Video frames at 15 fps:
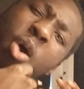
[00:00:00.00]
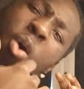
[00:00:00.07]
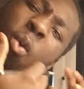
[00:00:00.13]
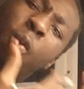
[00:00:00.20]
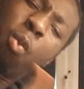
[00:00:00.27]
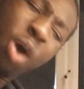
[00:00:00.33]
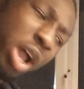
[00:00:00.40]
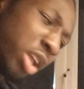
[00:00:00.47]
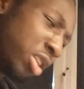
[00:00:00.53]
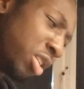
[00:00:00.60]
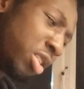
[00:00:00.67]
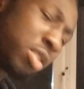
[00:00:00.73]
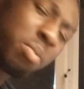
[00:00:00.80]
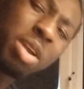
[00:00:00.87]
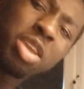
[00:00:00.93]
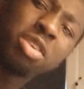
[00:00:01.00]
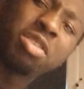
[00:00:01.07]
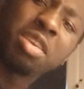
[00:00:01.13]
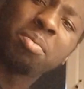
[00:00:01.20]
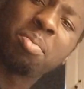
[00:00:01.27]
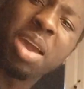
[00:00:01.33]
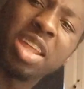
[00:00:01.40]
why on earth am I
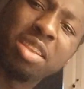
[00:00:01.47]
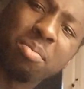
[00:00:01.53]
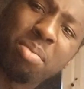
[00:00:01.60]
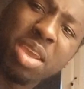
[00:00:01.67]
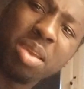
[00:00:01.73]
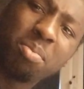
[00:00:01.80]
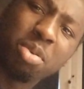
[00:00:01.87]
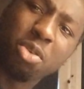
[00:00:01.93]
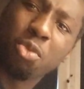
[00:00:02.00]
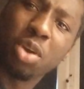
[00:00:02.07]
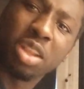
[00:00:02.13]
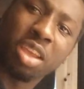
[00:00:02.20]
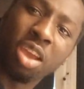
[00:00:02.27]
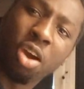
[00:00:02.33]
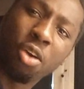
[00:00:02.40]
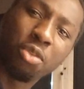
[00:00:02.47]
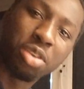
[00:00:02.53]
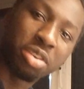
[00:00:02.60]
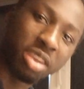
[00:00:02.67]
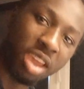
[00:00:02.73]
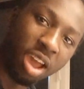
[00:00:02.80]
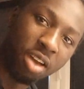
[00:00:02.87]
using pen and paper when I
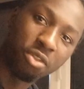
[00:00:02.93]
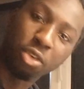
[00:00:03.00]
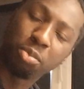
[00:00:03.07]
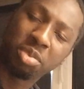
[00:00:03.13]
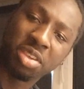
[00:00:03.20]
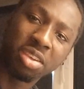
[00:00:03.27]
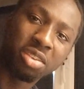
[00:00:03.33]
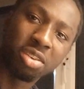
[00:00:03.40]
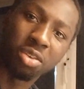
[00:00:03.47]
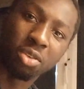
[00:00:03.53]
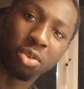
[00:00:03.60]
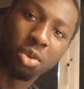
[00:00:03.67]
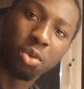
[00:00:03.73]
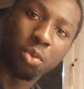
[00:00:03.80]
obviously have Obsidian,